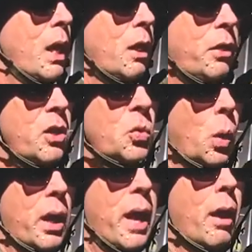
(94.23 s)
This
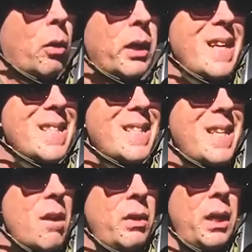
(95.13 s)
one held
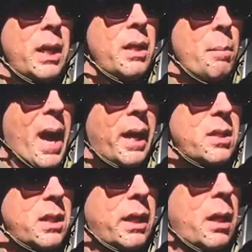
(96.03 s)
7 in the
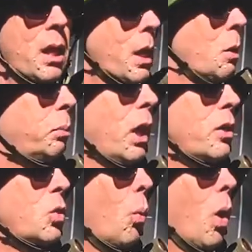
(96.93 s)
magazine
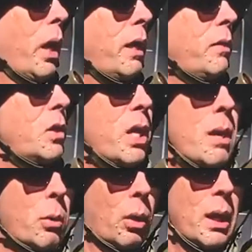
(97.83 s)
plus 1 in the
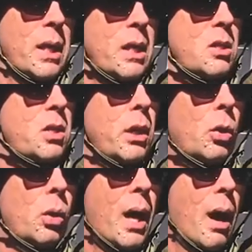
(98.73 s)
chamber.
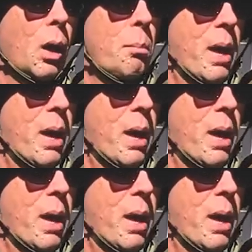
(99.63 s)
Single column